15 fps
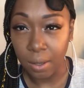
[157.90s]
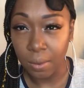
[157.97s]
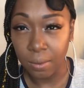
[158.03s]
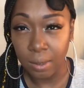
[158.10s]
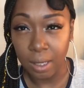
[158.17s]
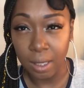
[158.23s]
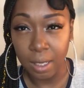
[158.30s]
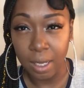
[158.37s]

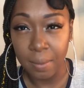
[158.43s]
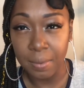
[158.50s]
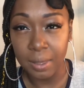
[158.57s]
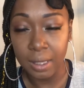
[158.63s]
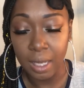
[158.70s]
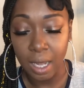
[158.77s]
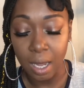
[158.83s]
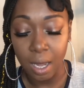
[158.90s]
coat the
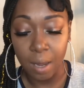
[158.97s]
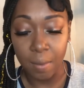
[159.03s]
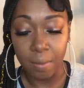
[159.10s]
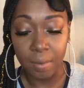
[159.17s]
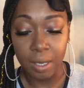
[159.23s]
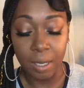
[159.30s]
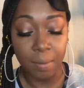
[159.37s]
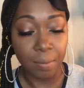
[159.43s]
lips
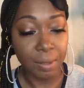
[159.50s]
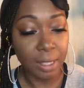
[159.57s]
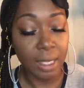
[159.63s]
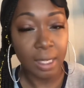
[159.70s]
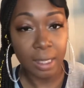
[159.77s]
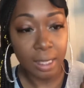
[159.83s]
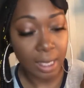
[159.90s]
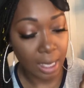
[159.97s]

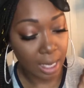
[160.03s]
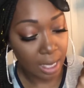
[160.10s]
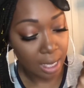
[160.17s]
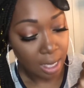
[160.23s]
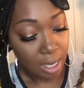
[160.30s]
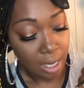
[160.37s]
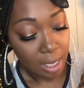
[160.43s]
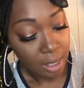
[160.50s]
completely,
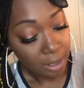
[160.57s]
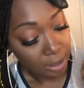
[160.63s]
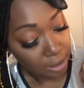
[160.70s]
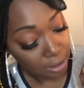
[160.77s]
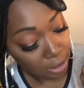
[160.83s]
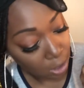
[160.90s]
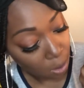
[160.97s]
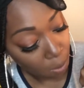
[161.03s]

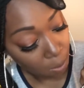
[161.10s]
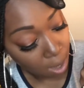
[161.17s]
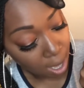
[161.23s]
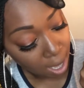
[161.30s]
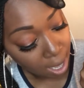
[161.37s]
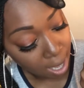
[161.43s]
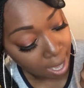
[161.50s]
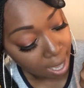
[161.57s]
so
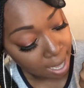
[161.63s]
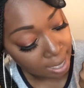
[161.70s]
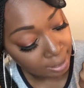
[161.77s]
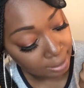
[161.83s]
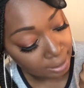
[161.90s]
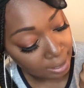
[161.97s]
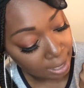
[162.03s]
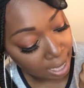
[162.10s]

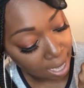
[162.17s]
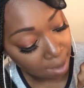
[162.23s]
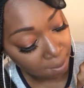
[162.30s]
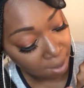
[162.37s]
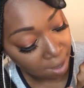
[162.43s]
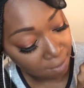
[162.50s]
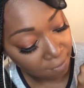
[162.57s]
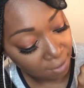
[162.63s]
it's not
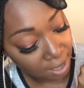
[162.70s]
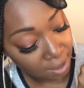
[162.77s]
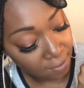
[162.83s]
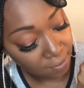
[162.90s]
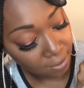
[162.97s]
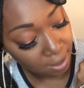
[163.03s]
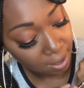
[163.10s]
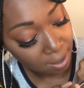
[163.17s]
my
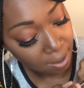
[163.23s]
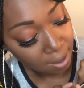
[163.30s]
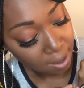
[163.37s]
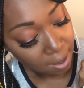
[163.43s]
favorite.